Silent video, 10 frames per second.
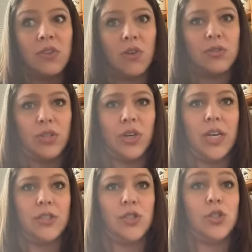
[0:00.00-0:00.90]
culture
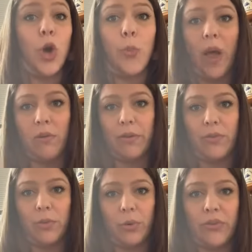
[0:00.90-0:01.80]
is so powerful
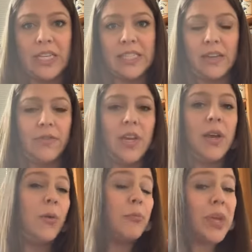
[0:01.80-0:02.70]
and pervasive
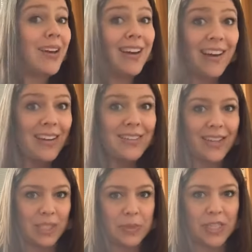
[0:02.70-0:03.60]
because the
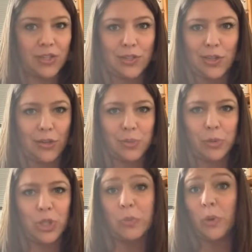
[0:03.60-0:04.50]
expectation is that you're
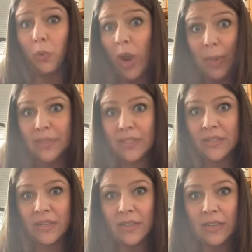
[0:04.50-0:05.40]
supposed to be ripped,
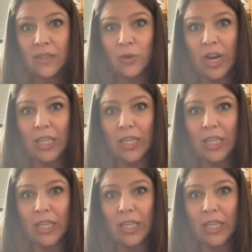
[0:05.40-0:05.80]
right?